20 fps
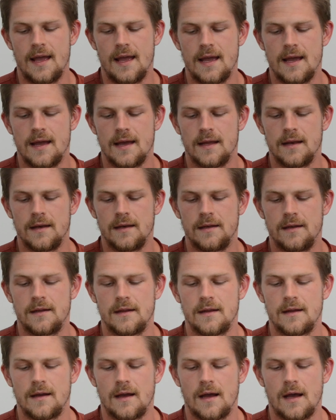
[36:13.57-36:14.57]

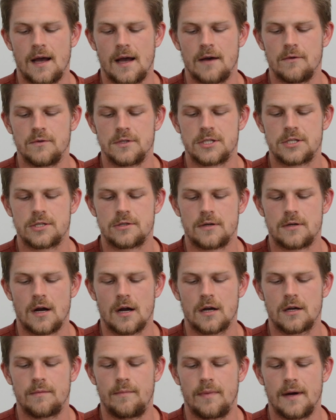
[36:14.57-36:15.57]
and i was
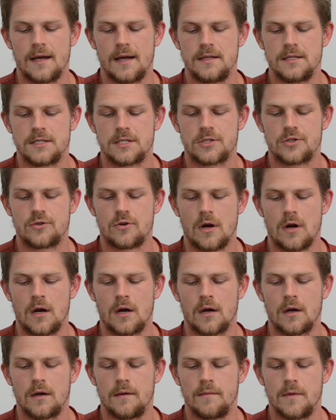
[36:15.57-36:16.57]
struck by this
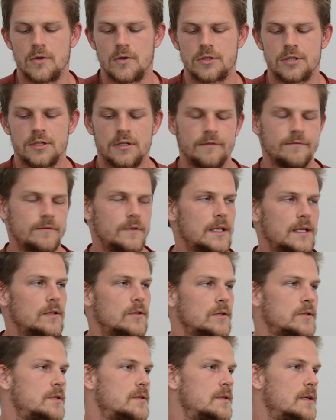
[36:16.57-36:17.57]
strong emotion of
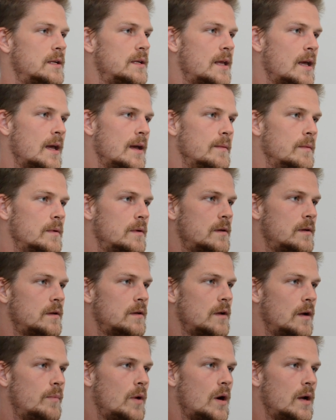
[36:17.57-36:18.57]
guilt that came
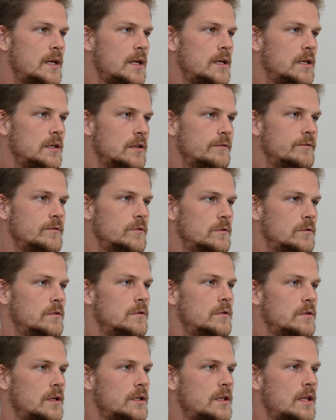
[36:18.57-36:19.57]
upon eating the
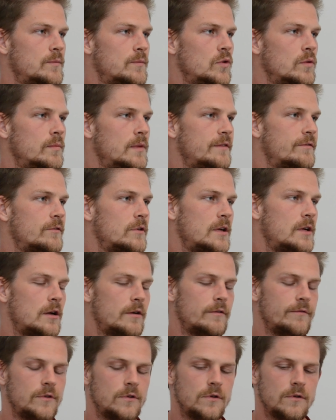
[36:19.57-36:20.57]
food like they pulled me for an
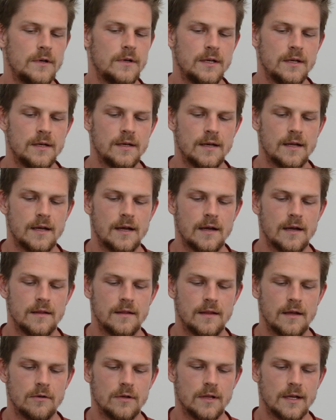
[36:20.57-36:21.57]
interview and
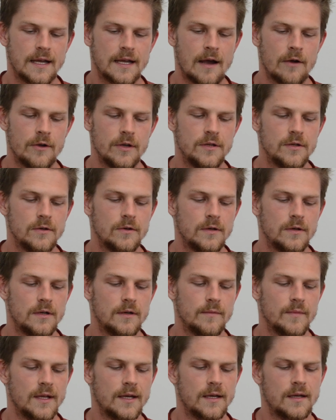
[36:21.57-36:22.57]
they were like how are you doing
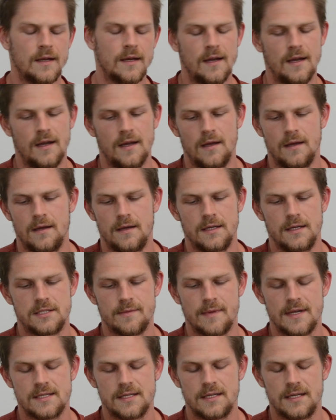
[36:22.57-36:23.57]
and i'm like
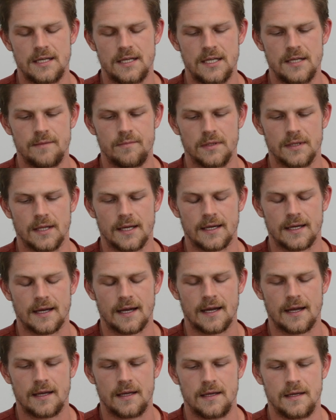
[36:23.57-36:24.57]
it's amazing to eat but
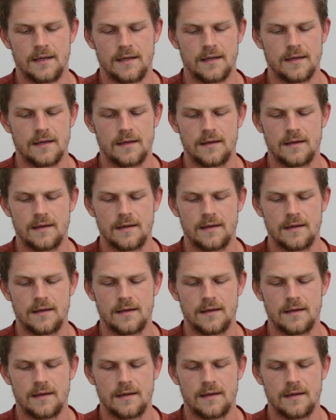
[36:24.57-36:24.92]
like i